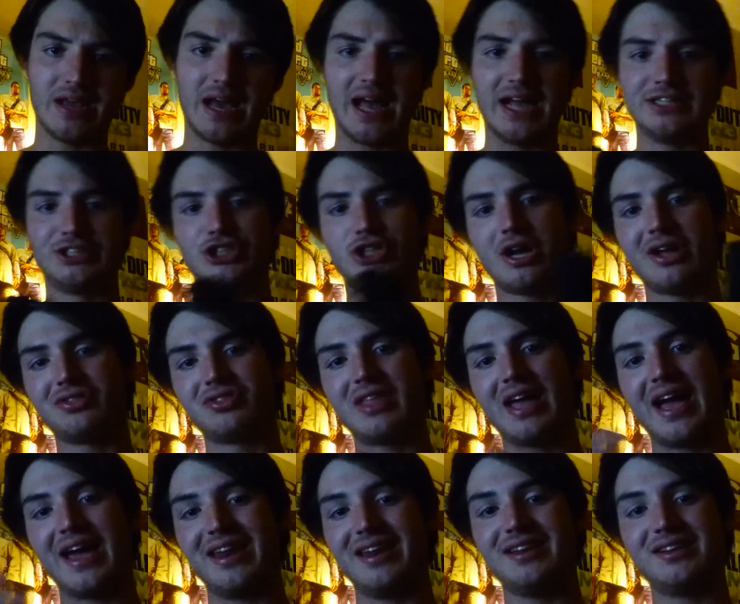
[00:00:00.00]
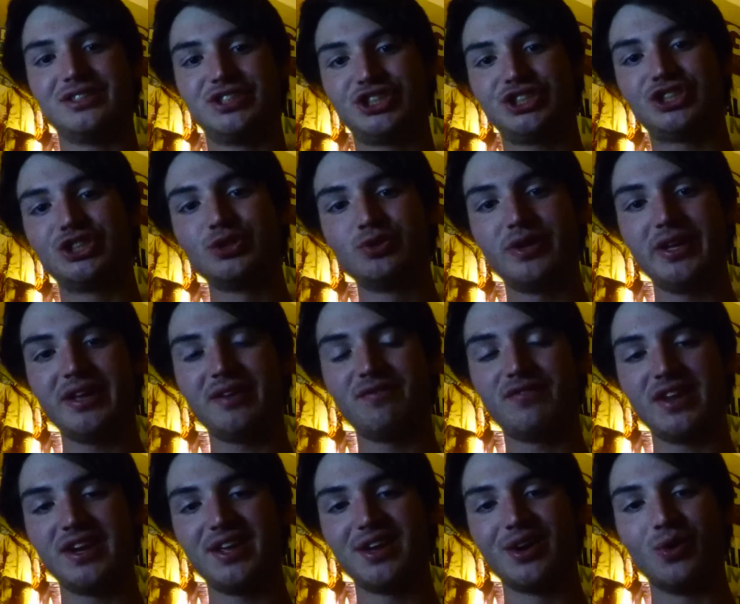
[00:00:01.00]
I shot that shooting
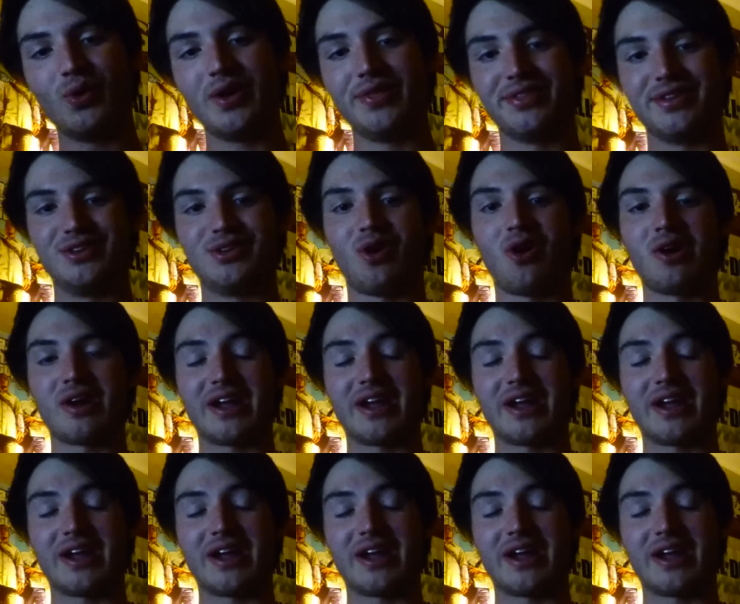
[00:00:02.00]
video in the dark.